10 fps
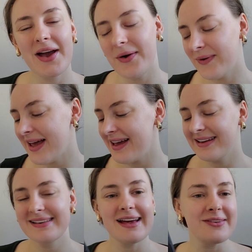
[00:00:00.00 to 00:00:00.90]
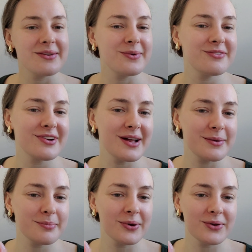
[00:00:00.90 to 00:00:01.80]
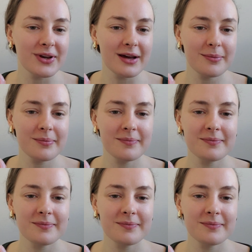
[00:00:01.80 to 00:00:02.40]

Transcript: Okay, now that we've got it pulled up,